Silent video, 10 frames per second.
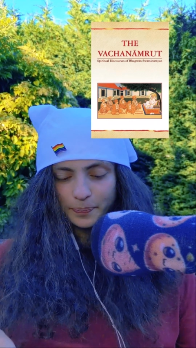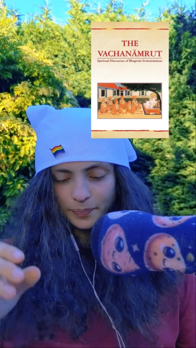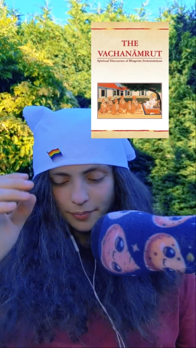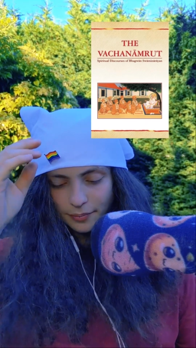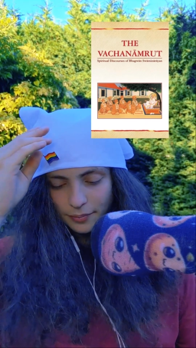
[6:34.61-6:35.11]

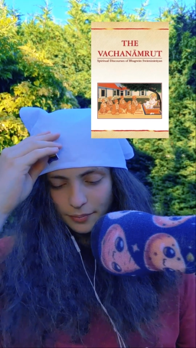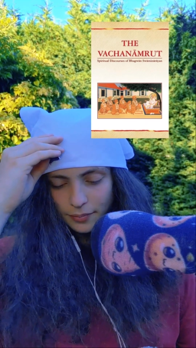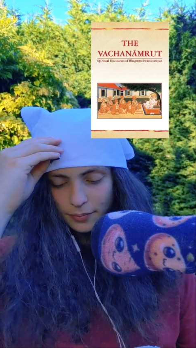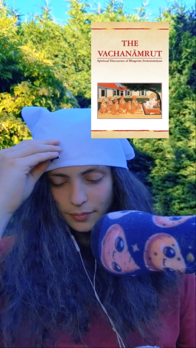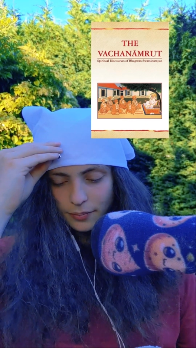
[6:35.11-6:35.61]

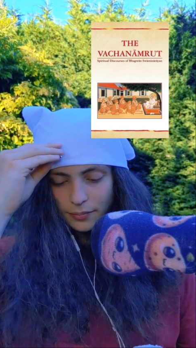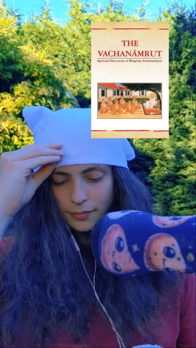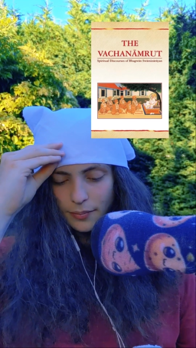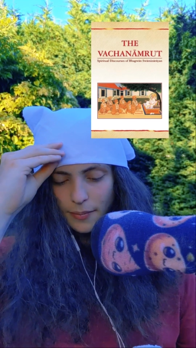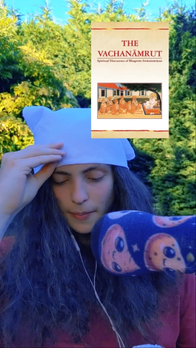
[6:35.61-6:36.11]

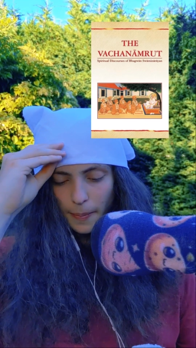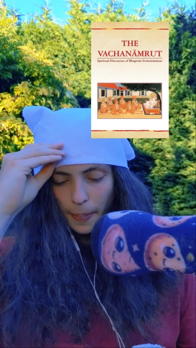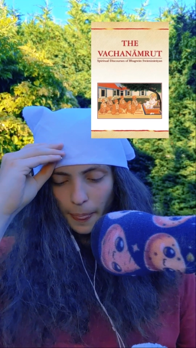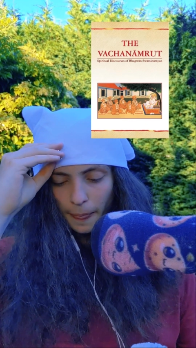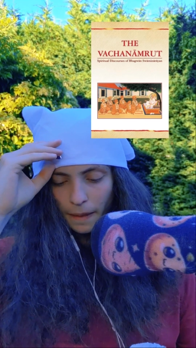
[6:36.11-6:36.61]

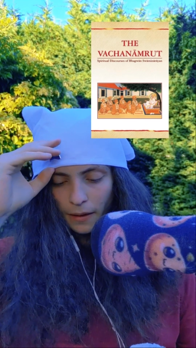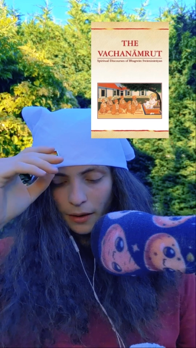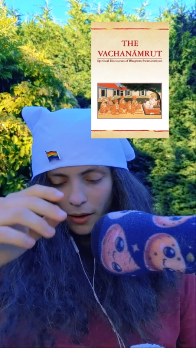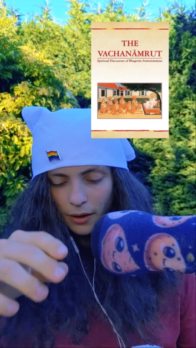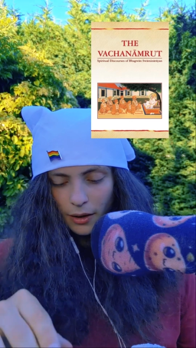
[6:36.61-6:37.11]

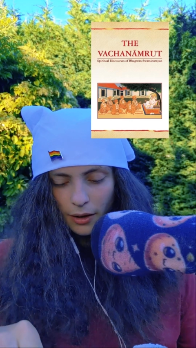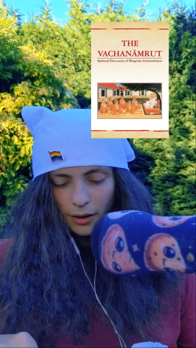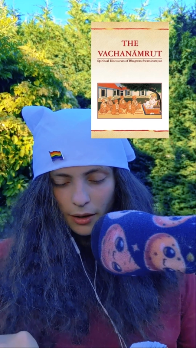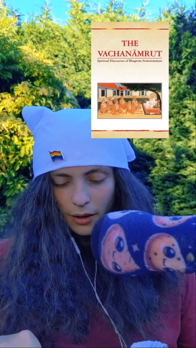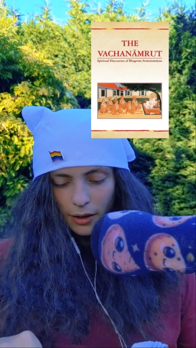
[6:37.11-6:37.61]

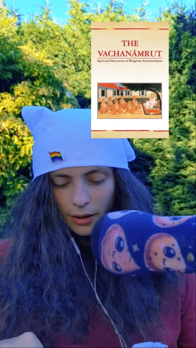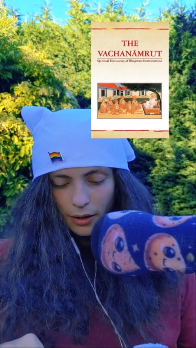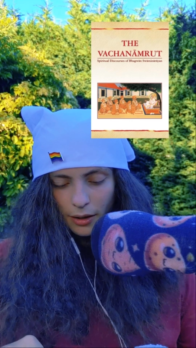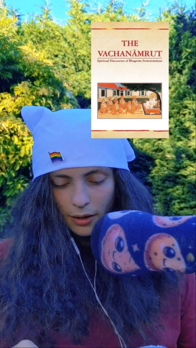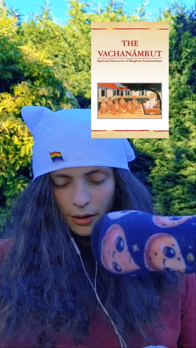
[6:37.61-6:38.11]

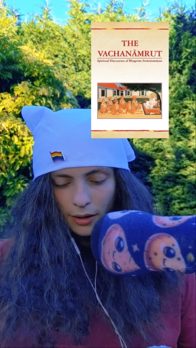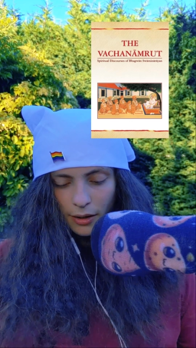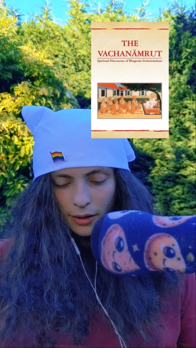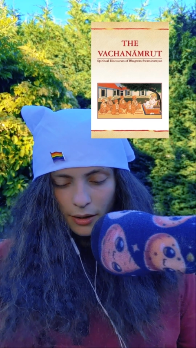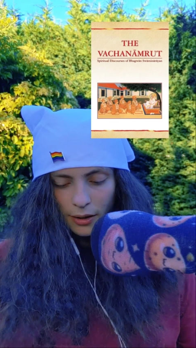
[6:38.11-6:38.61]

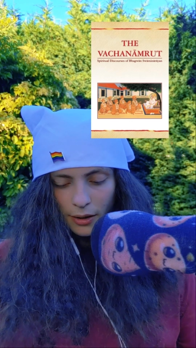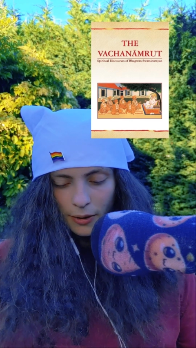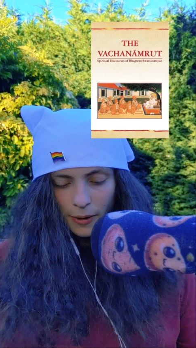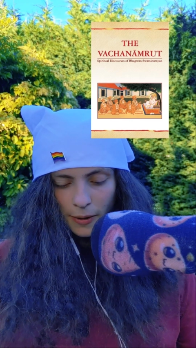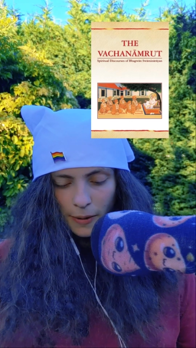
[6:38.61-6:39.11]

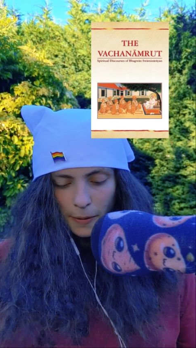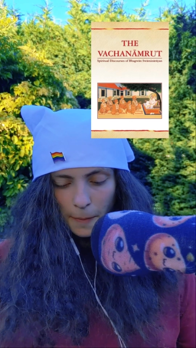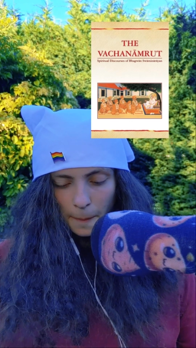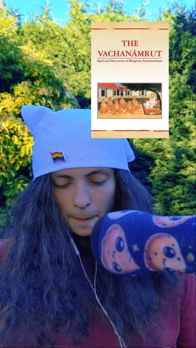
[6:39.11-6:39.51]
(no one is talking)